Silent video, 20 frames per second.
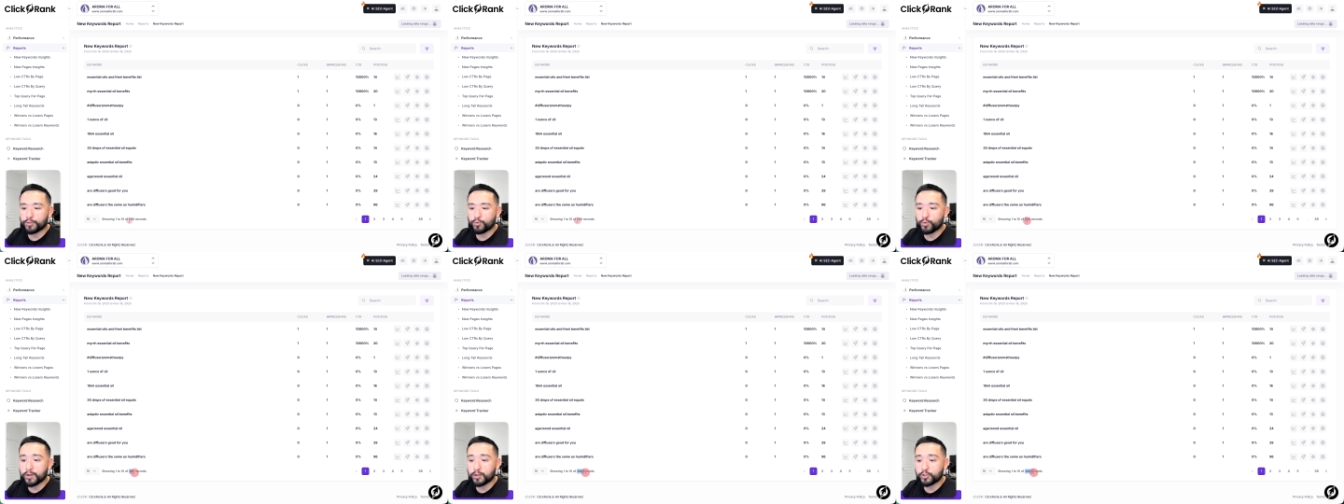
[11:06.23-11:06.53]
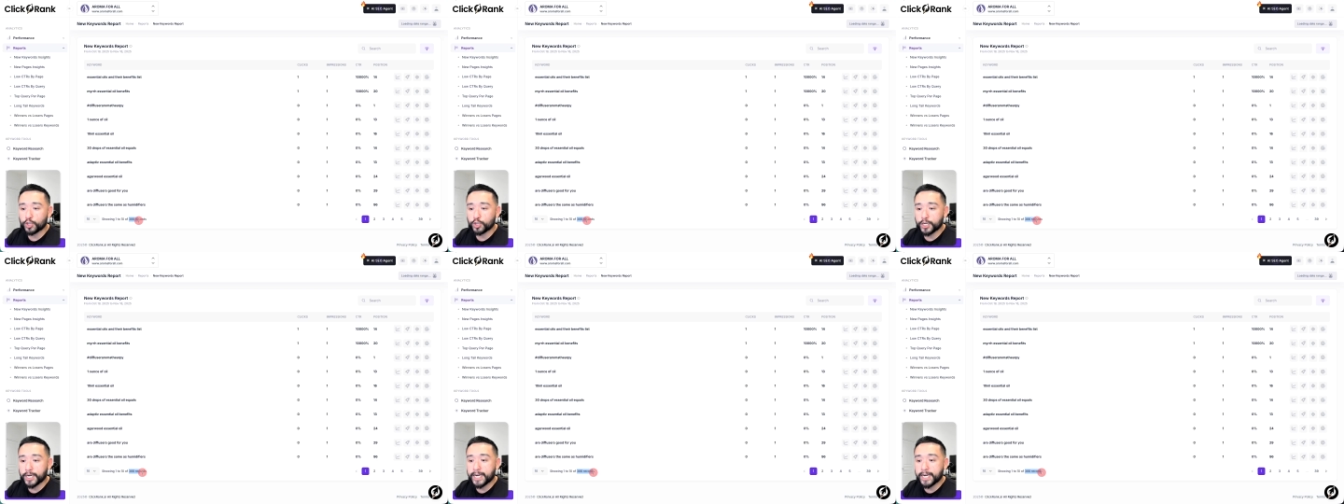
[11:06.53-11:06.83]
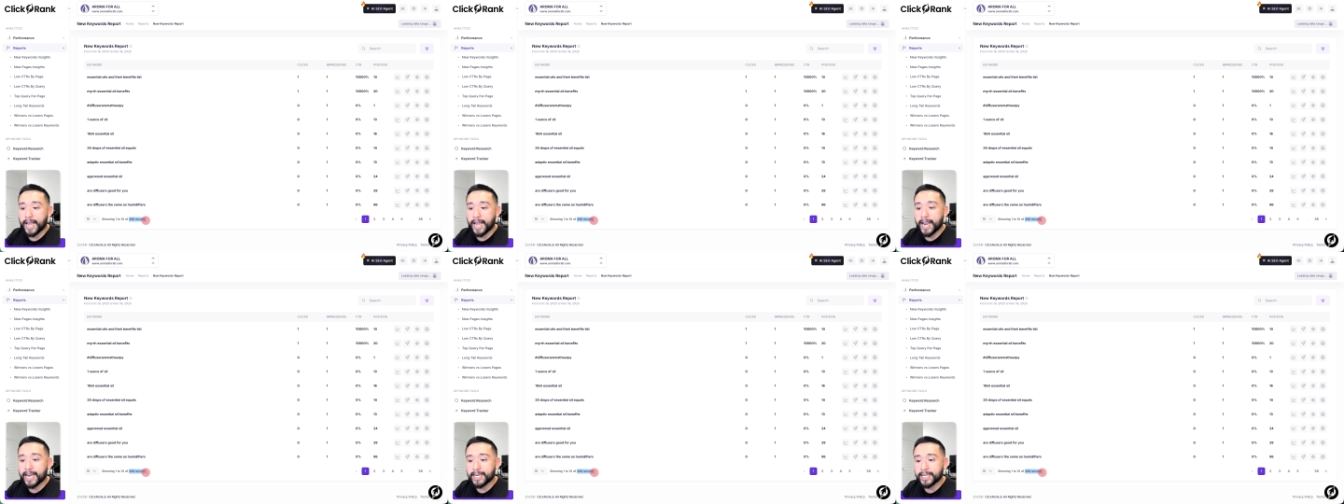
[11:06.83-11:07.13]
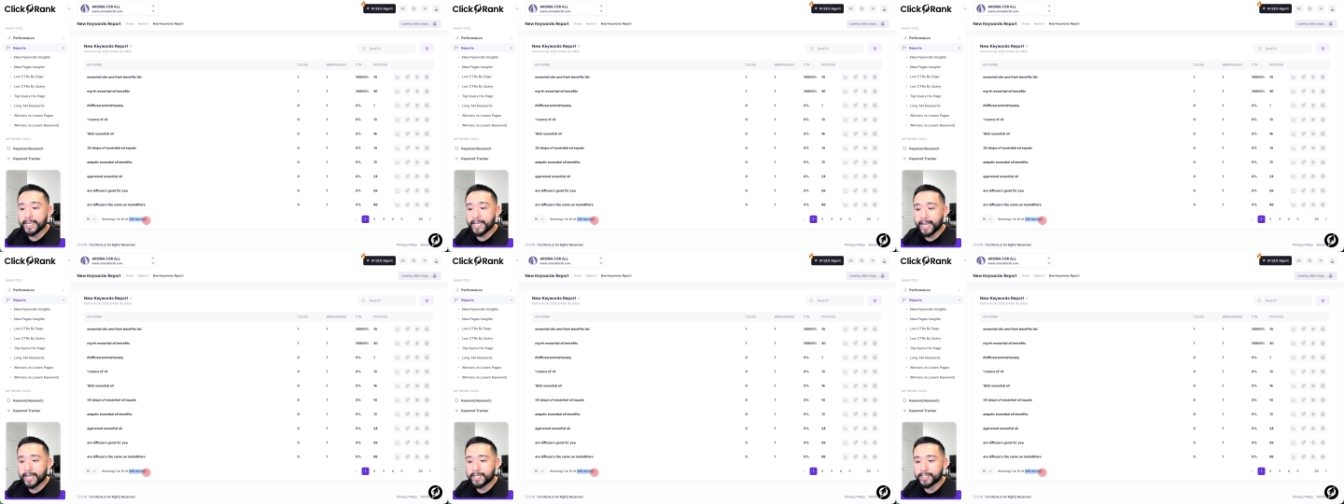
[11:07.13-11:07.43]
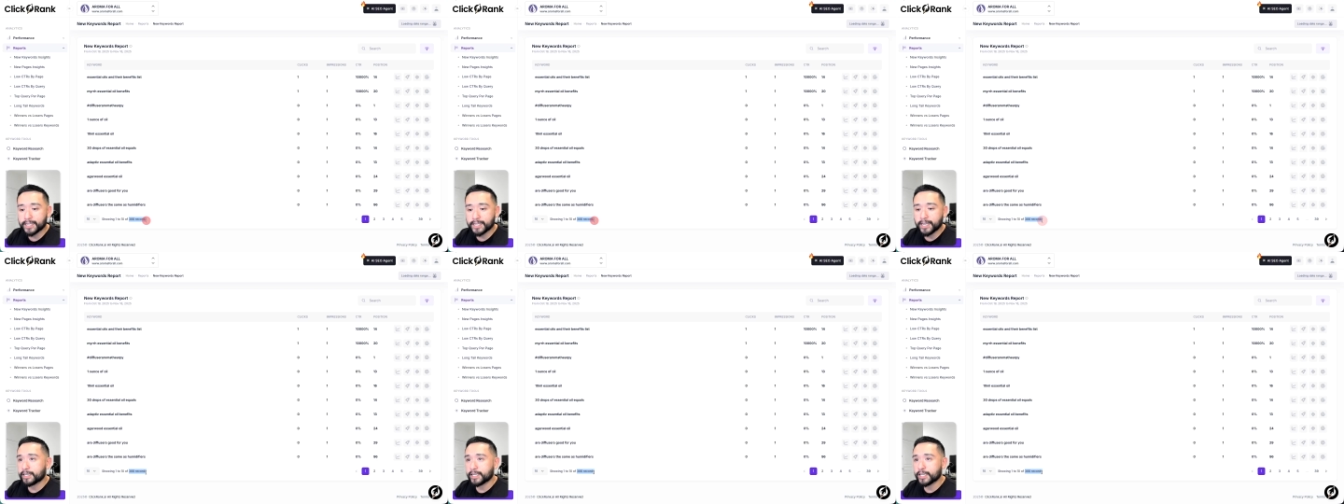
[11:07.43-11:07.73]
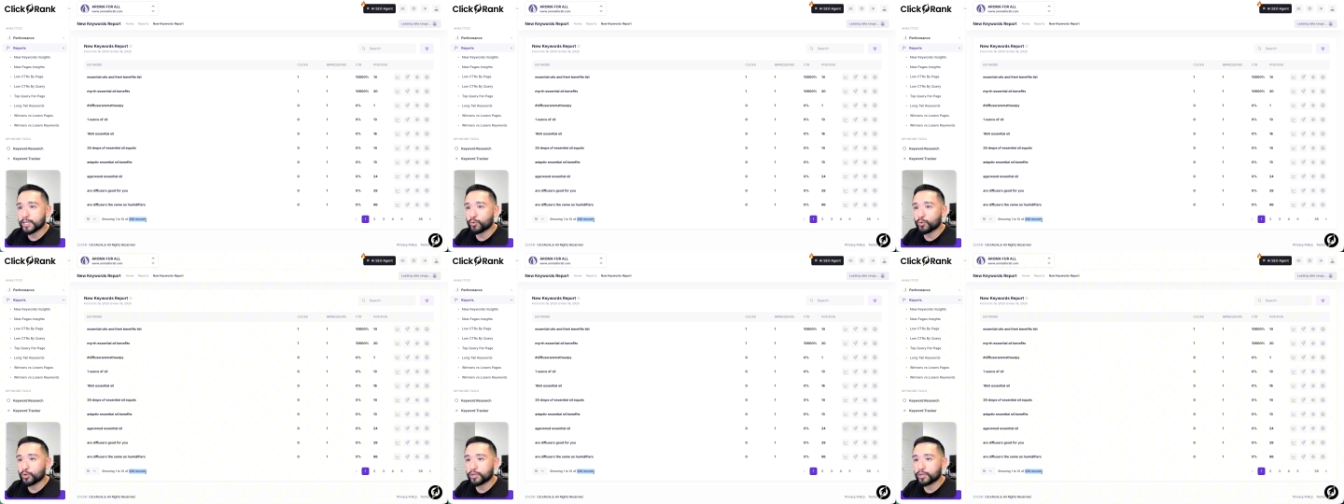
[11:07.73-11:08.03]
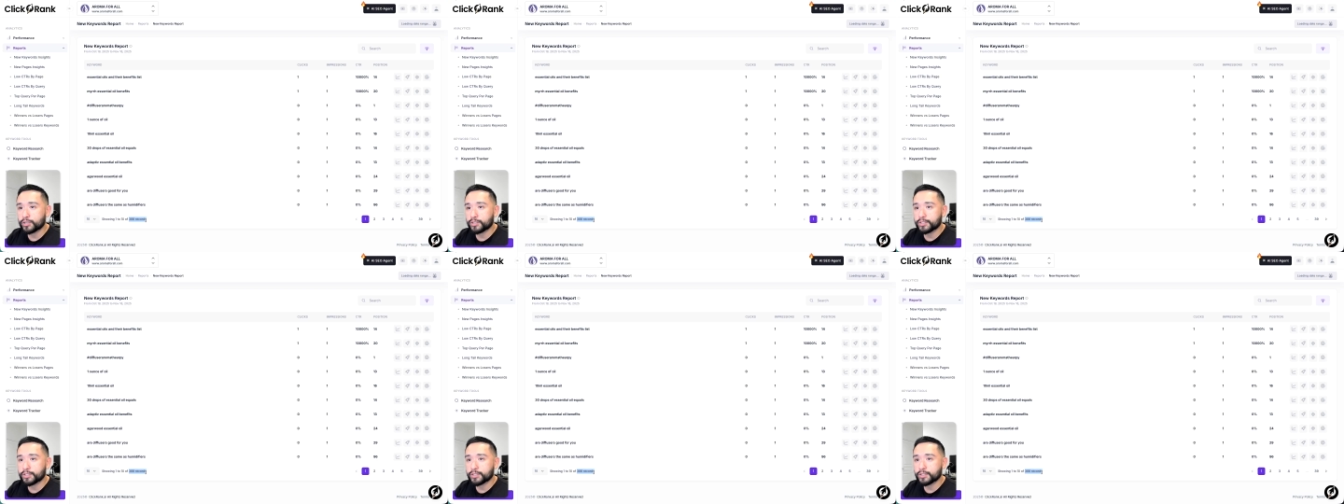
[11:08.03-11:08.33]
388
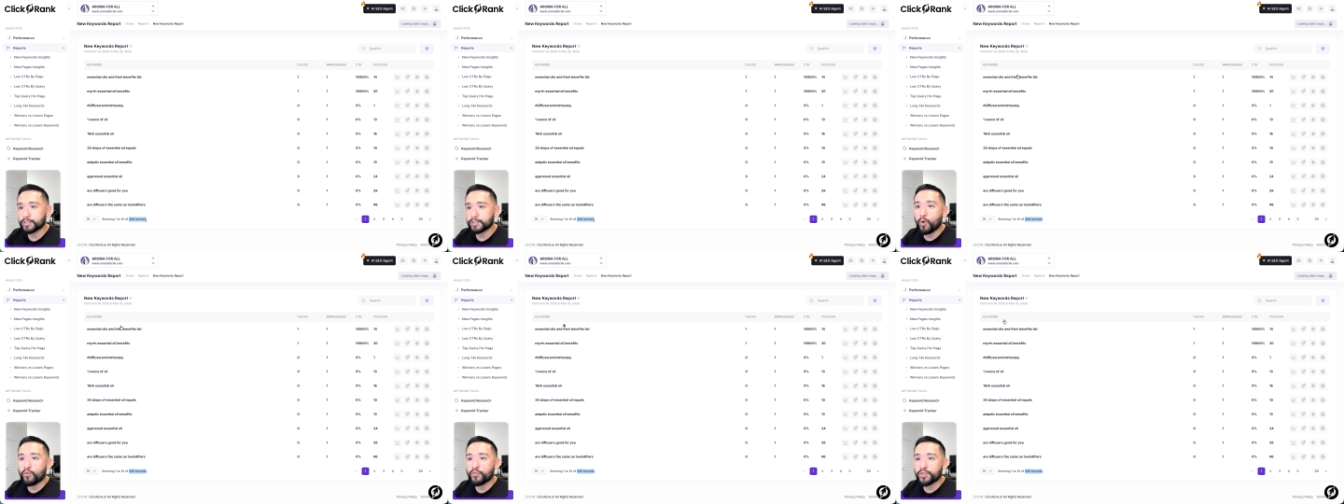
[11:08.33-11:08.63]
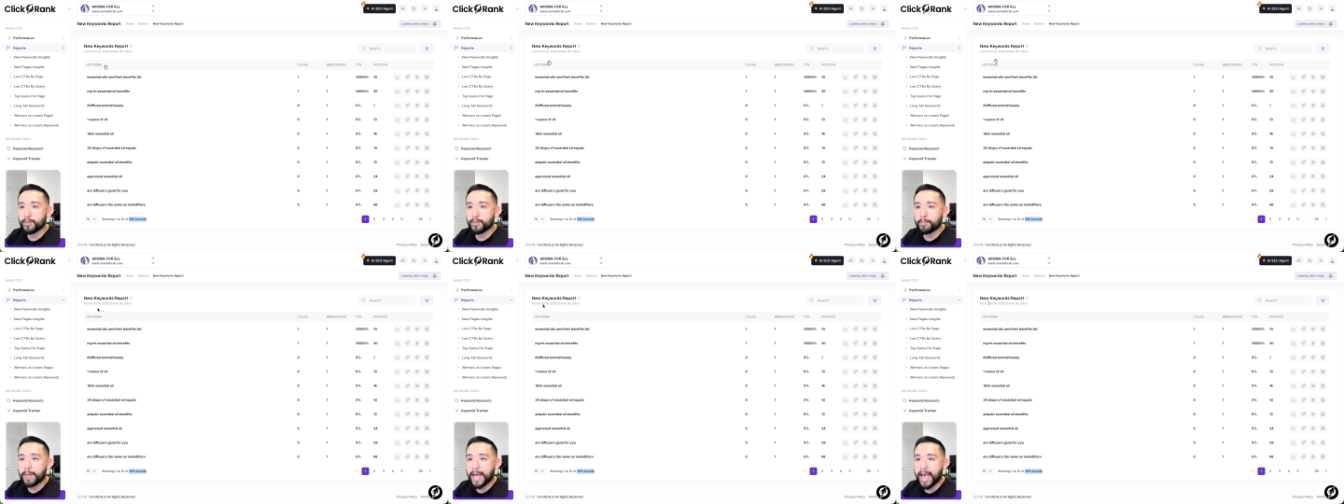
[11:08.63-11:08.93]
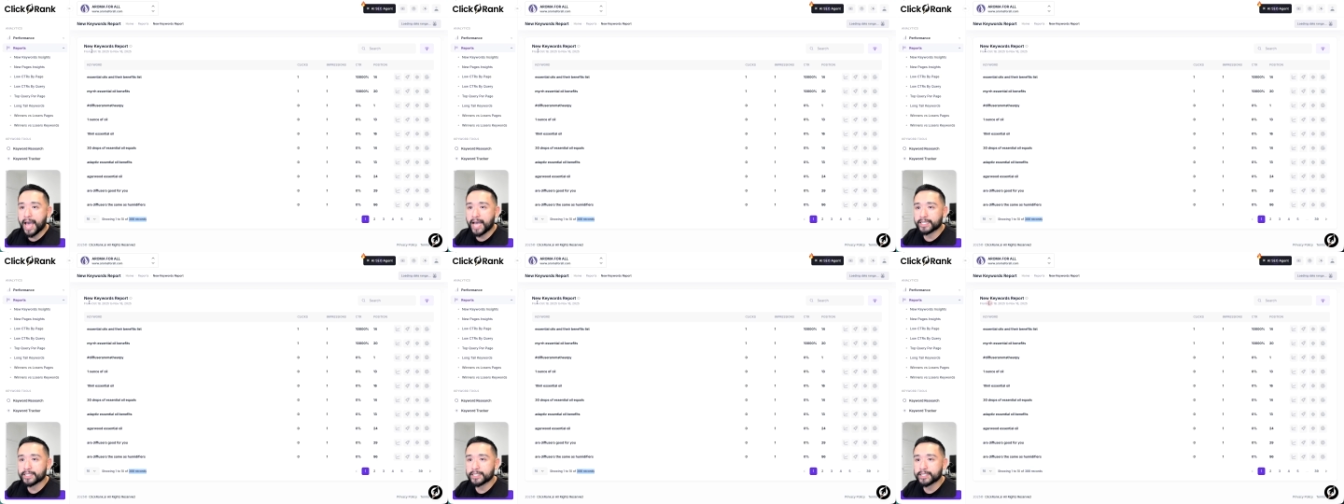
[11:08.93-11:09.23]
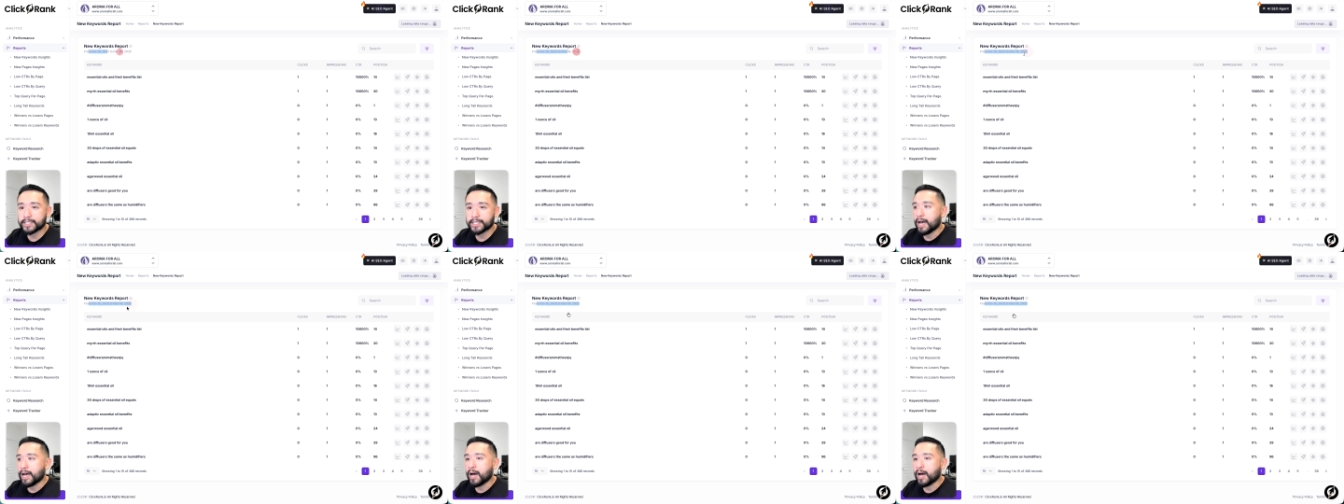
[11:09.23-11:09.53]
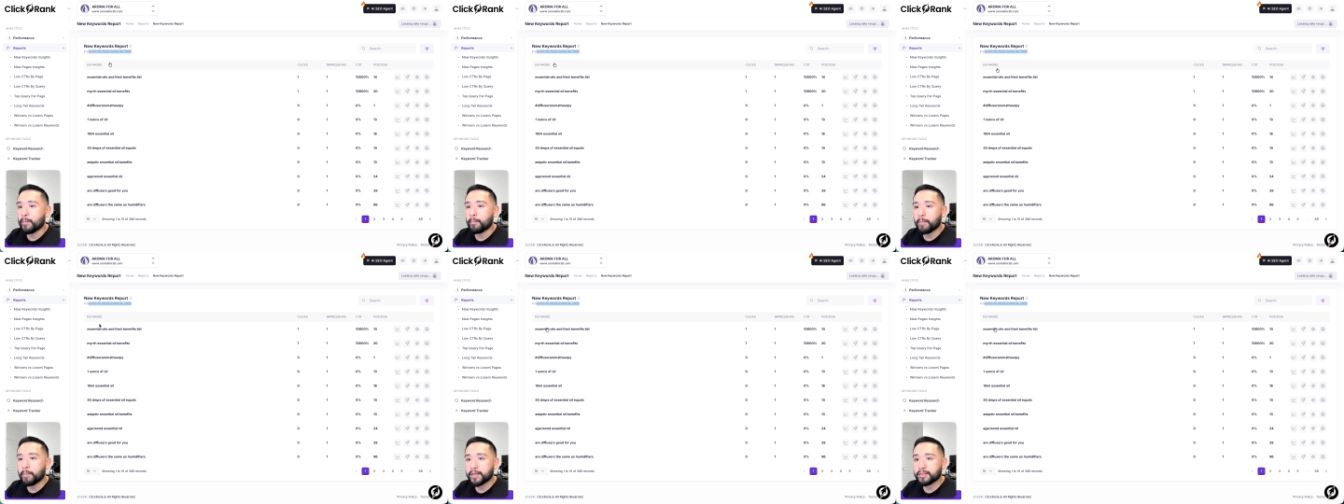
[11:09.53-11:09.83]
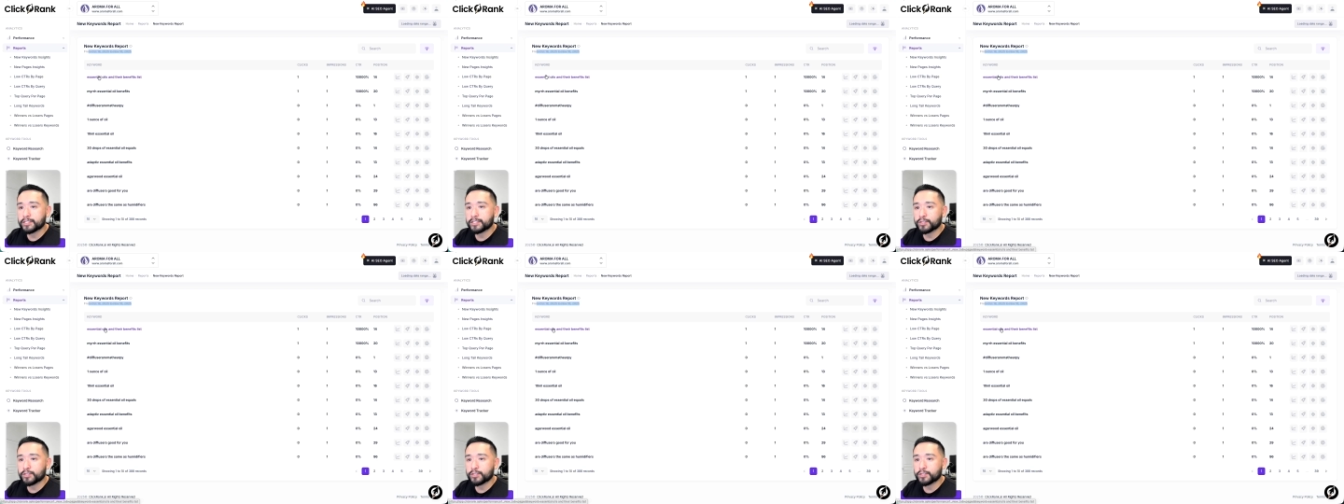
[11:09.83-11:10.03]
keywords over the past um, month.